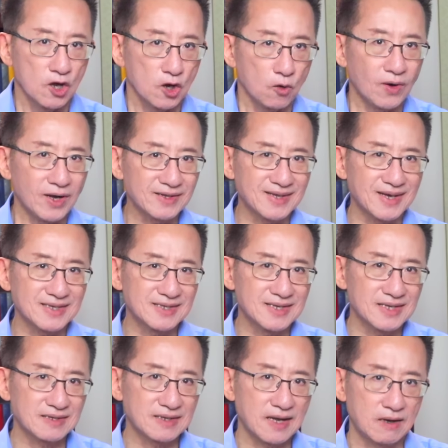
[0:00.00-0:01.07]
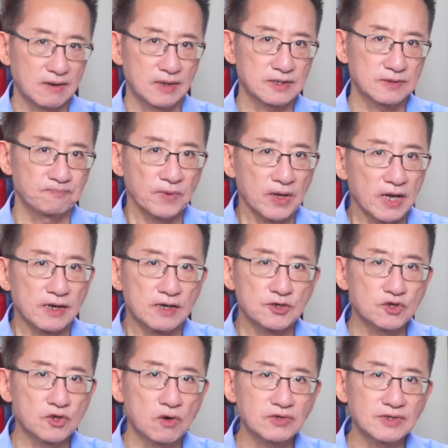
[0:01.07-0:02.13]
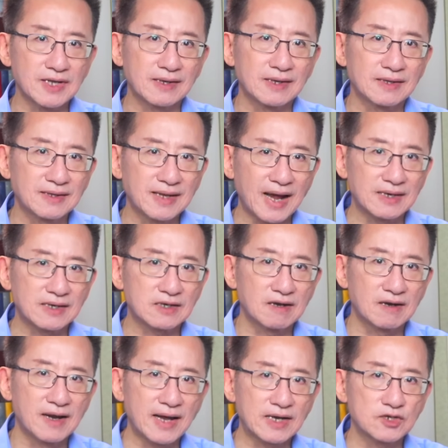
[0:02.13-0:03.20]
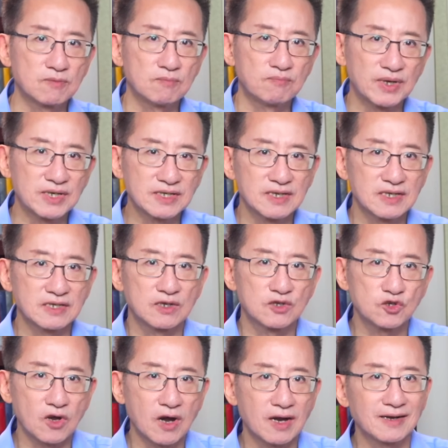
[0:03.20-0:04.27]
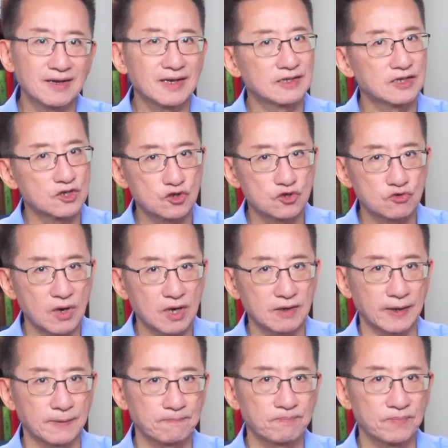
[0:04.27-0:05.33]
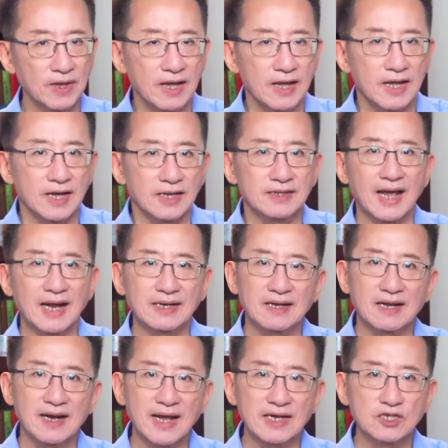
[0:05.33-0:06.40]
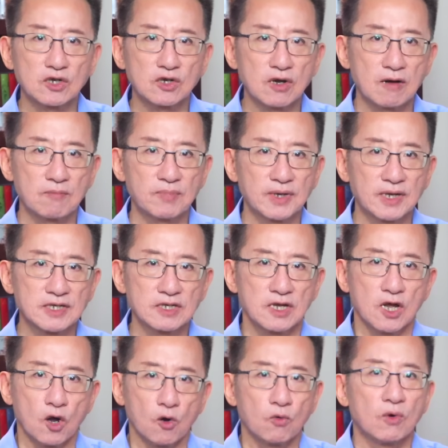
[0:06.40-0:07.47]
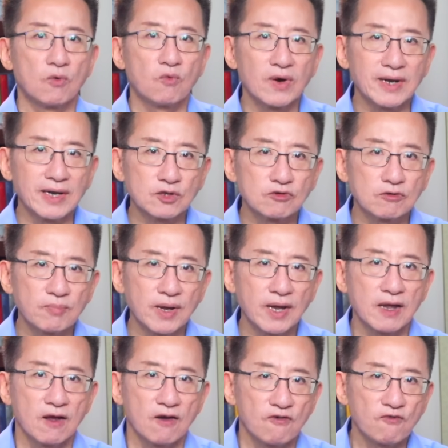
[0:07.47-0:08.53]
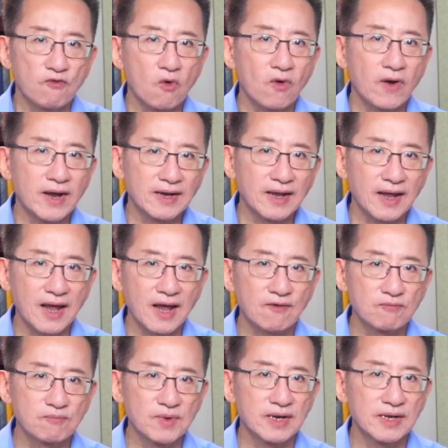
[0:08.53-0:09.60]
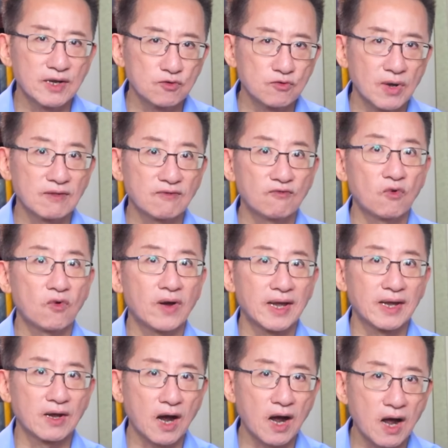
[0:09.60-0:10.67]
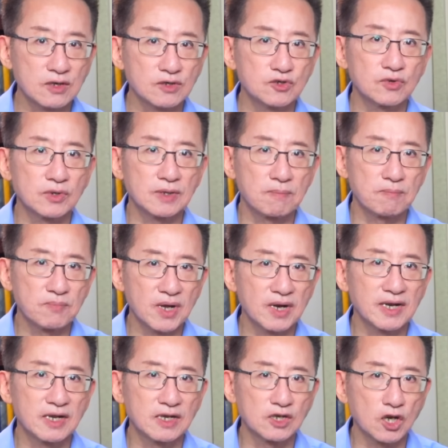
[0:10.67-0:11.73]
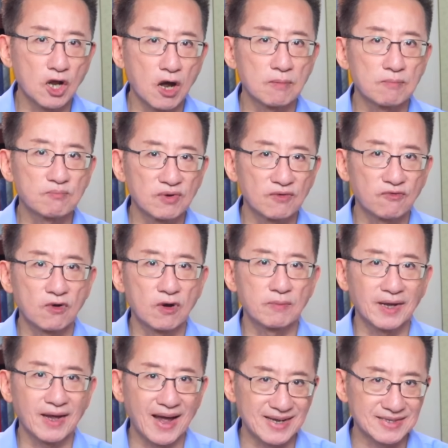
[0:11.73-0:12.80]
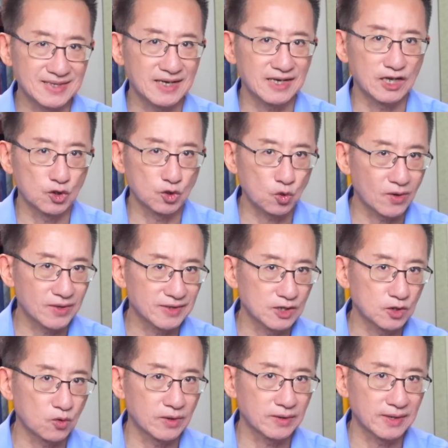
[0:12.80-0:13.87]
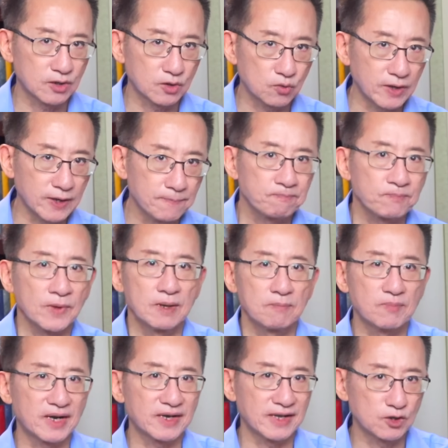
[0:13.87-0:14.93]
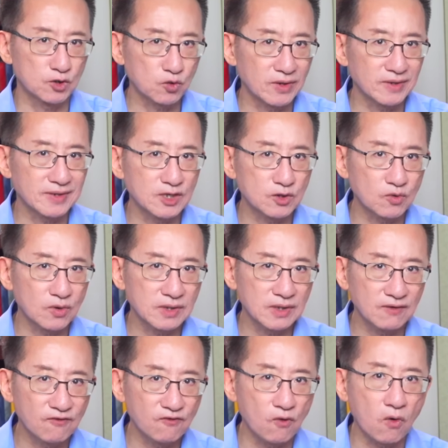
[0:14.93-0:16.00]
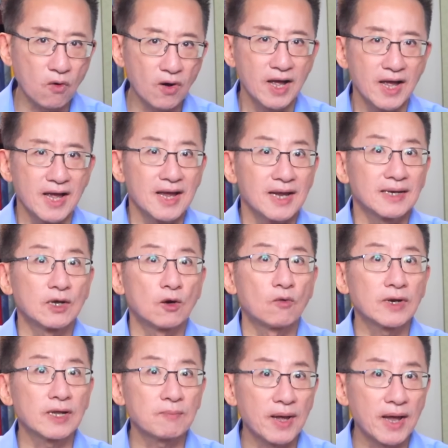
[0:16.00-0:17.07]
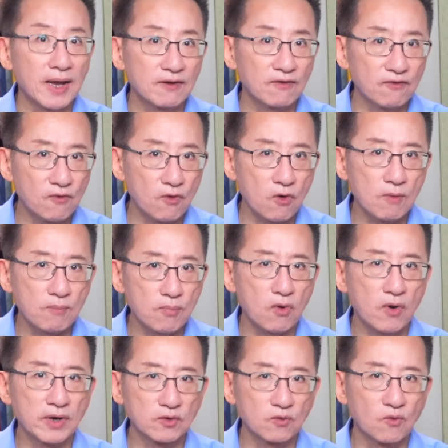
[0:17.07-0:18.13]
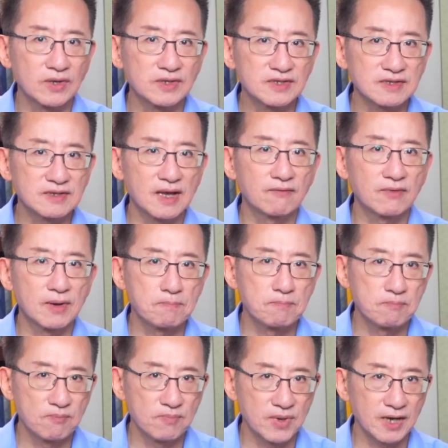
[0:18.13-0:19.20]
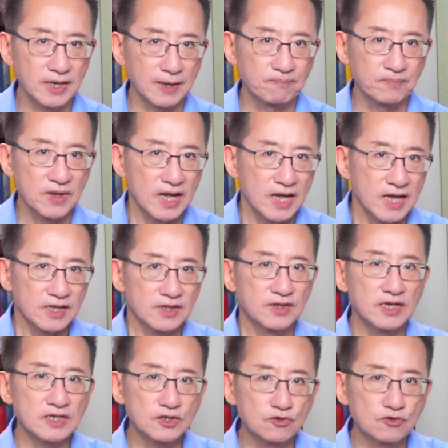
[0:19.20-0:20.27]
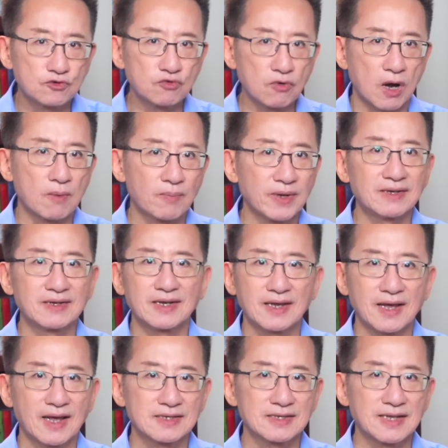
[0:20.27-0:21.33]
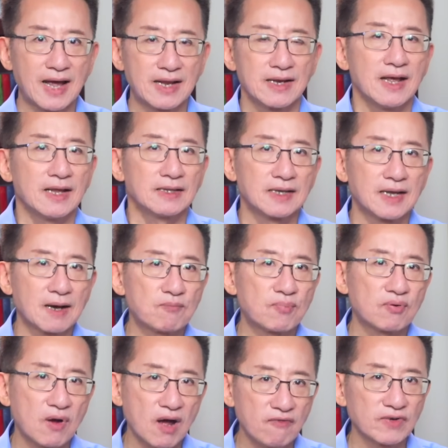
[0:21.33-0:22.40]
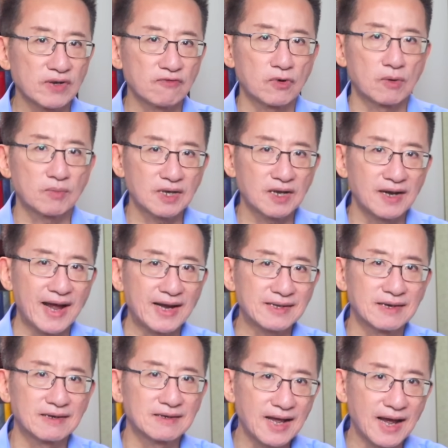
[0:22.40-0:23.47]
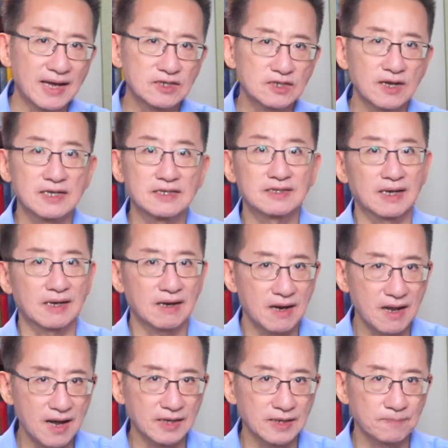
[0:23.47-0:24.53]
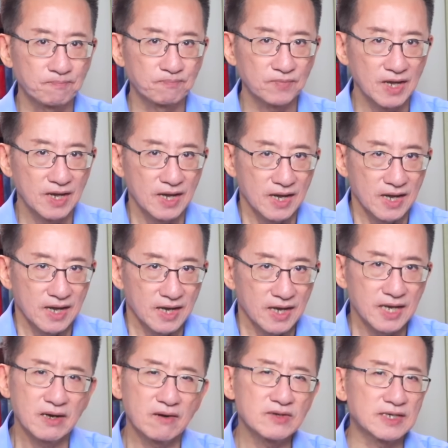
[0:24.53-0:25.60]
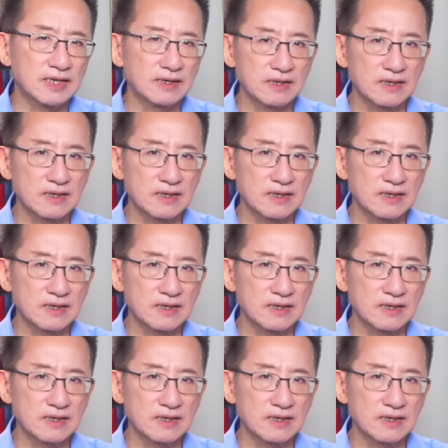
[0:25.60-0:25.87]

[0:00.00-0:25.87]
What does this tell us? It shows that the debt collection business in China is struggling. Debt collection companies were willing to pay 4.5 million yuan for 100 million non-performing asset in 2023, but in 2024, they only paid 4.17 million. This drop indicates that their profit from collecting debts has declined. Here is another